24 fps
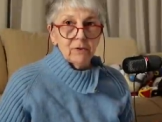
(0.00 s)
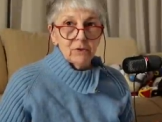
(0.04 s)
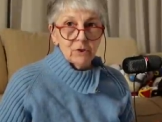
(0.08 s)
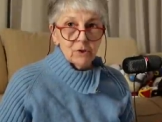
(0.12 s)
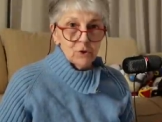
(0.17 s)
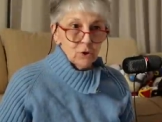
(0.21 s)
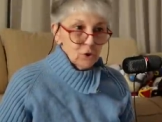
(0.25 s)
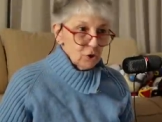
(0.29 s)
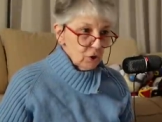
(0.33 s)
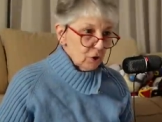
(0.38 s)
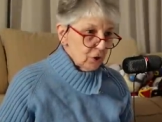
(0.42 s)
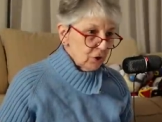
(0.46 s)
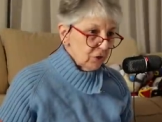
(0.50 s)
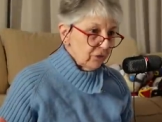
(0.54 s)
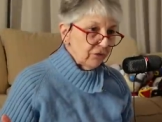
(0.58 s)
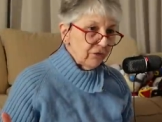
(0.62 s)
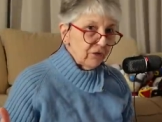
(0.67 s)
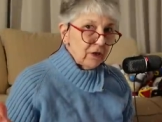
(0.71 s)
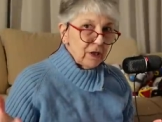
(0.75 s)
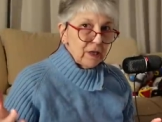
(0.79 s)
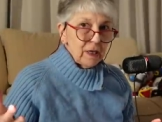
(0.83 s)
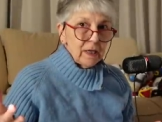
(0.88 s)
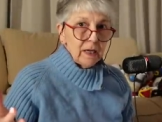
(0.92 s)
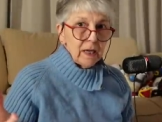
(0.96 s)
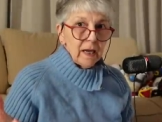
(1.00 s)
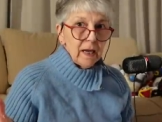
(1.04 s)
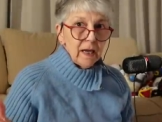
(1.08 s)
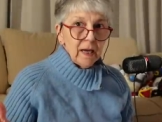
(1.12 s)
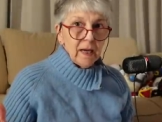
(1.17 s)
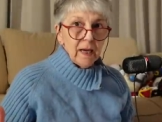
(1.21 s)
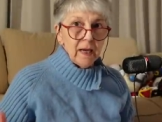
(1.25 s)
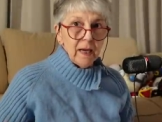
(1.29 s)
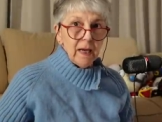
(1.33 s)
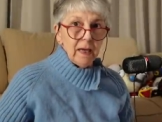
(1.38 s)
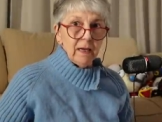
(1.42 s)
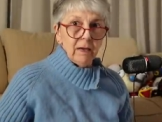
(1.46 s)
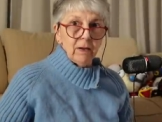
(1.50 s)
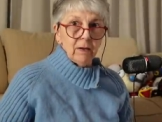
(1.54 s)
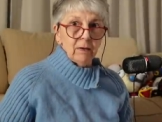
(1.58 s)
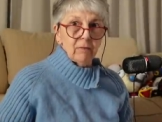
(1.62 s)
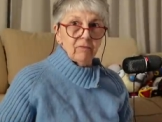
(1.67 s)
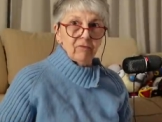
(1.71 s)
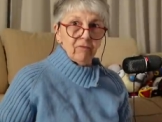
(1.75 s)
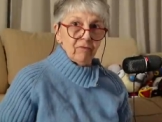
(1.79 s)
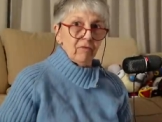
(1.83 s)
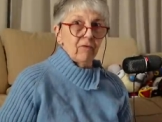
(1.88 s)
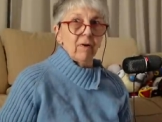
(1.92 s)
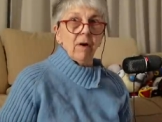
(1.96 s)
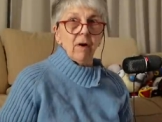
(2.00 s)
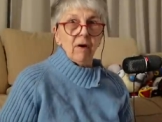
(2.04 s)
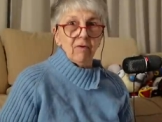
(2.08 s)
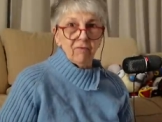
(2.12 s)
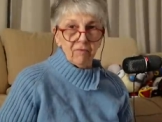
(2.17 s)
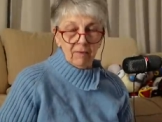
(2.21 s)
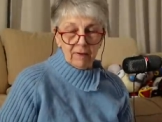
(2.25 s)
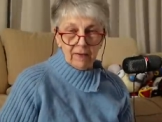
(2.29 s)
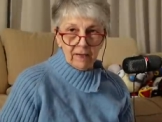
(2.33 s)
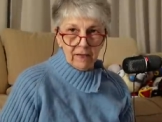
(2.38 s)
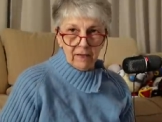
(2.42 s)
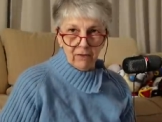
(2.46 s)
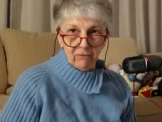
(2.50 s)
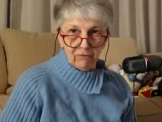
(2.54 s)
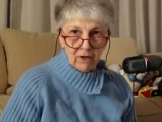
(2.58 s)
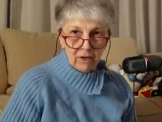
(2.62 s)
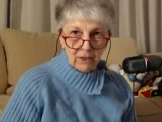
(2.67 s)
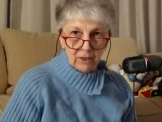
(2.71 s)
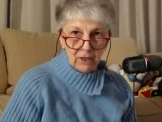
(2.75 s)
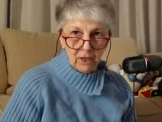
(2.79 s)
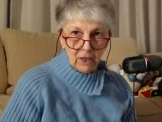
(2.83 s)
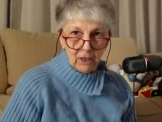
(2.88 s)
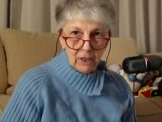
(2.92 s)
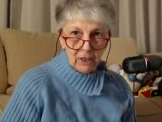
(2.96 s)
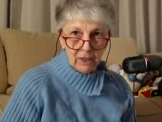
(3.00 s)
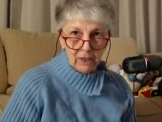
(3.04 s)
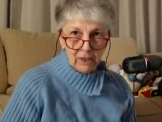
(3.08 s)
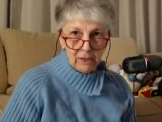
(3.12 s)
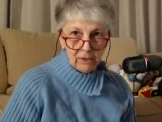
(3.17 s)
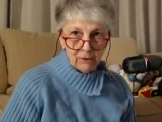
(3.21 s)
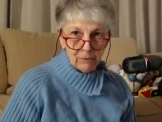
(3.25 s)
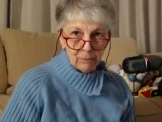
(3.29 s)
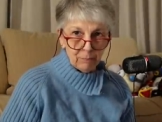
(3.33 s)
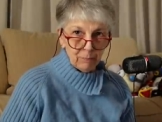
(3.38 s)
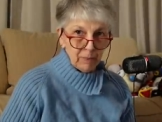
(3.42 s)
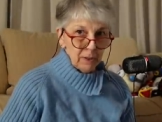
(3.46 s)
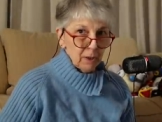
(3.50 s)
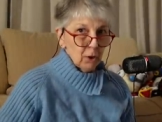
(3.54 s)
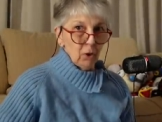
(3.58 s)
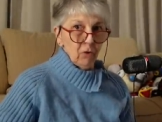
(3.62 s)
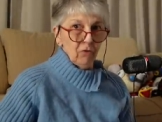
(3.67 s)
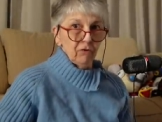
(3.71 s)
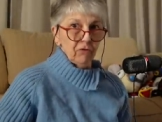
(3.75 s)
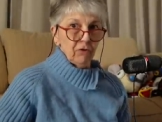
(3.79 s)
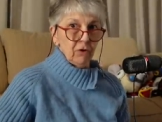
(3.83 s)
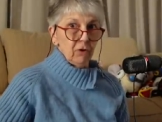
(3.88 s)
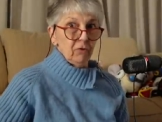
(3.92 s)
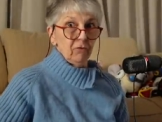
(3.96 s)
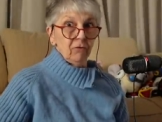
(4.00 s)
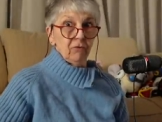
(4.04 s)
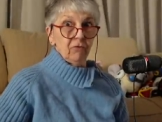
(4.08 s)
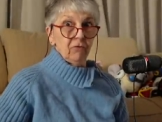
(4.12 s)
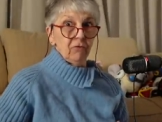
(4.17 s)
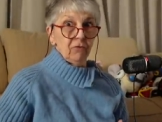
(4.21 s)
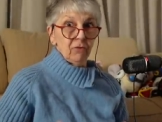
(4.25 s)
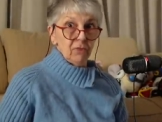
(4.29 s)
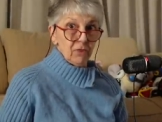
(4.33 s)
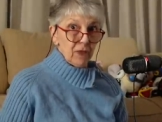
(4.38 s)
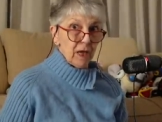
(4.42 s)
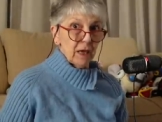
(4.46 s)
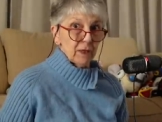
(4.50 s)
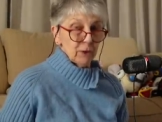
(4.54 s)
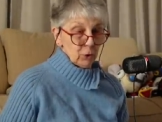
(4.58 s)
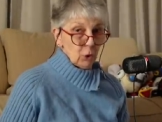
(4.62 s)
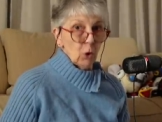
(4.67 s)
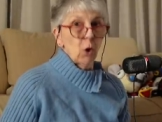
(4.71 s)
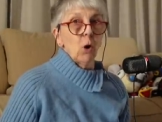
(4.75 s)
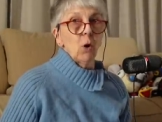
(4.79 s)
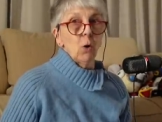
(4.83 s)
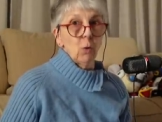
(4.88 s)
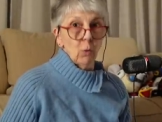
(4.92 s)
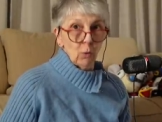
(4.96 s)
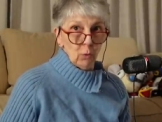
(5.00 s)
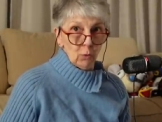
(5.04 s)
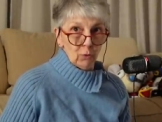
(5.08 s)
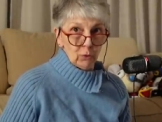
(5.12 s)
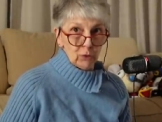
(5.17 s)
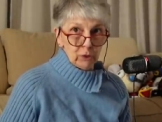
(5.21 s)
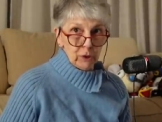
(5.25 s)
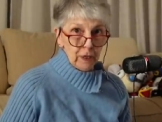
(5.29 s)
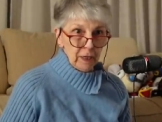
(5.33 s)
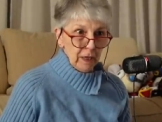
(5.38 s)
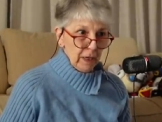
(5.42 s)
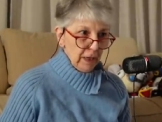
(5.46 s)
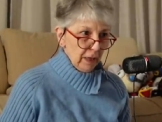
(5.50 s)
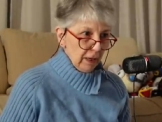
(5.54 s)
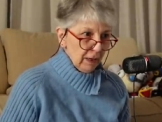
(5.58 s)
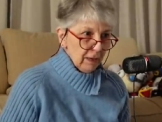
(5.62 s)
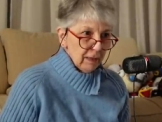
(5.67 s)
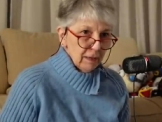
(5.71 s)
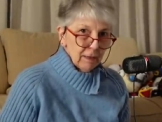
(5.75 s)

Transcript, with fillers: this jersey and 5 layers underneath because it's that cold here.